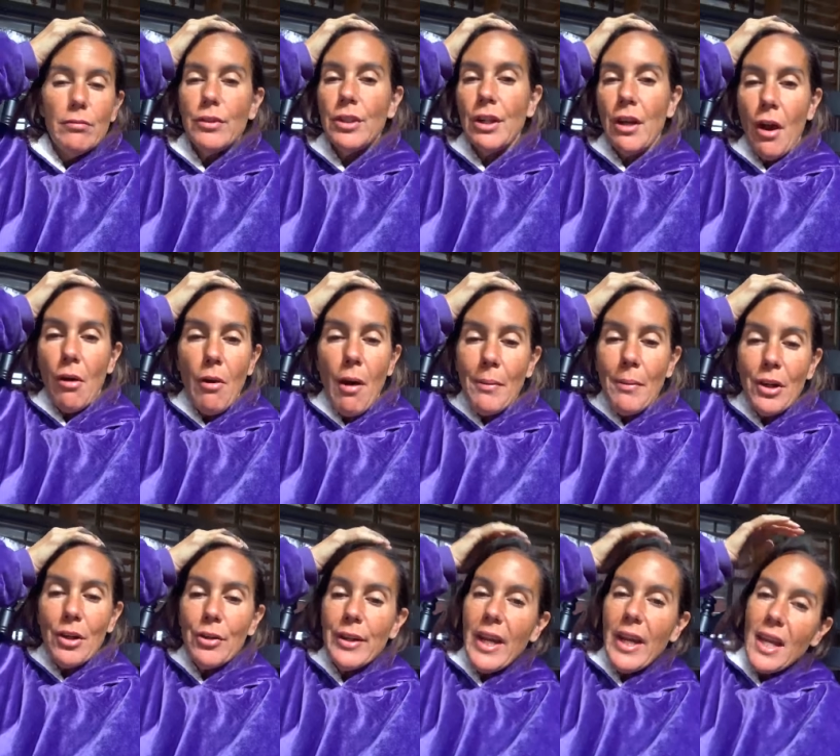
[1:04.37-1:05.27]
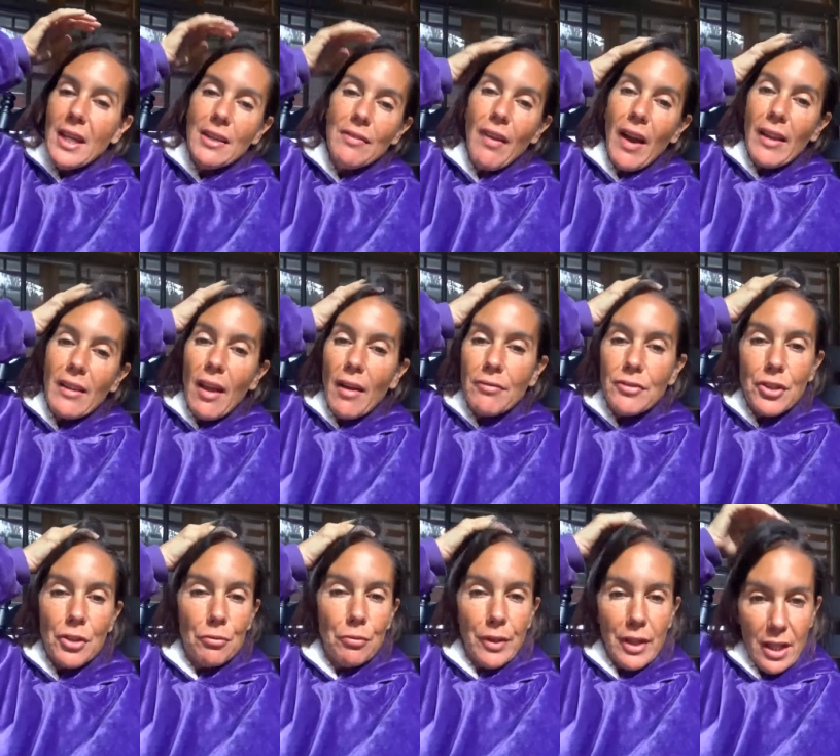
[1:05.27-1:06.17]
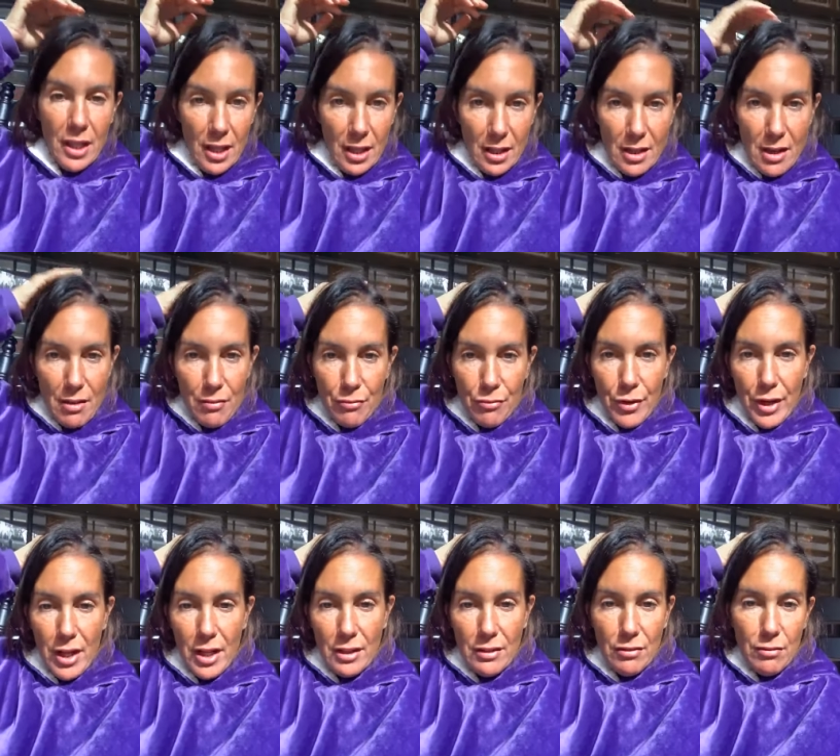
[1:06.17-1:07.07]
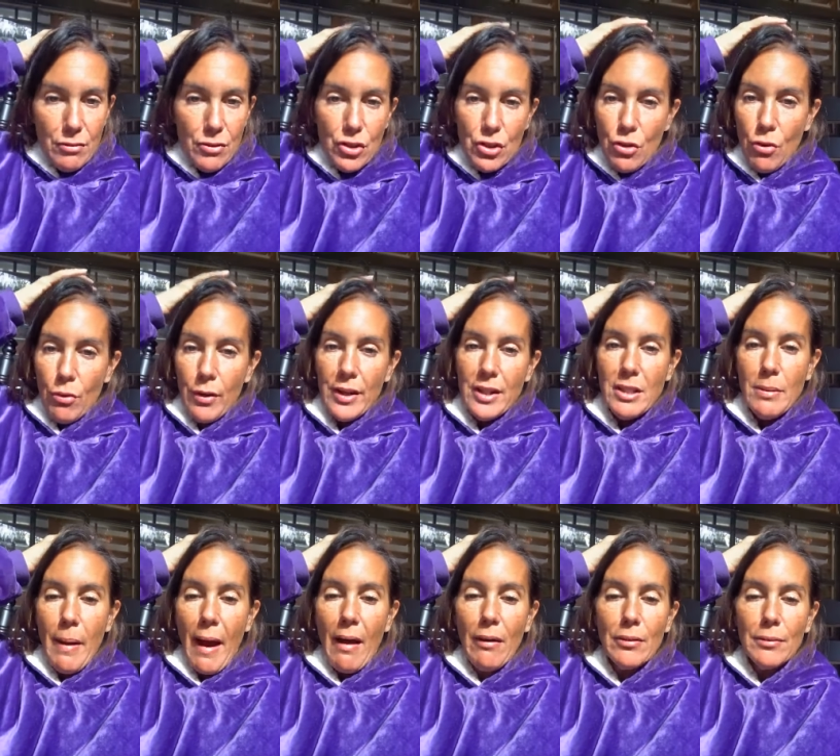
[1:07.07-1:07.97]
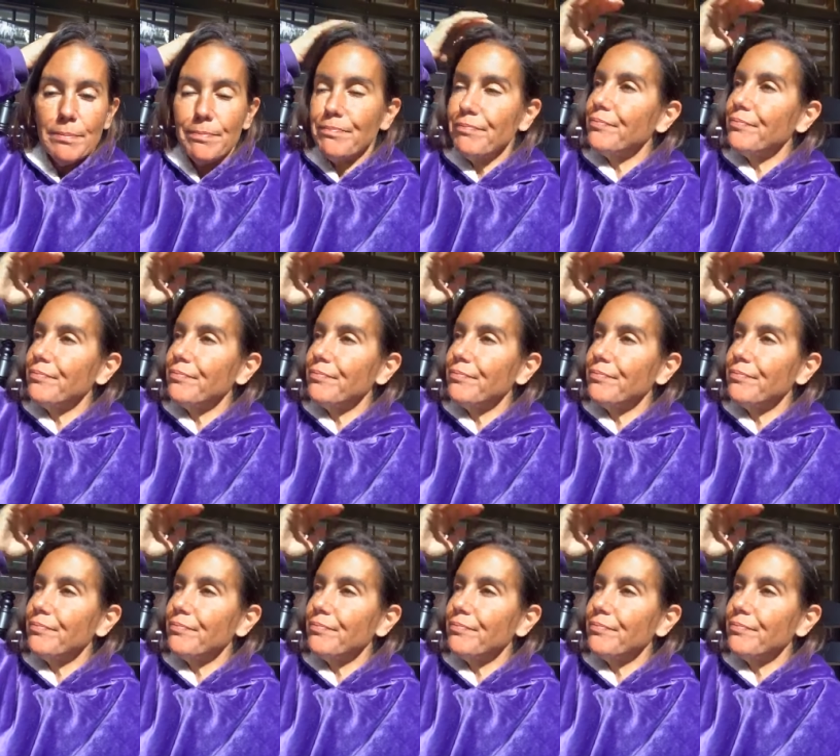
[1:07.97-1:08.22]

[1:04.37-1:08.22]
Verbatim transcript: You know, I'm a creative. I love to read and read stories about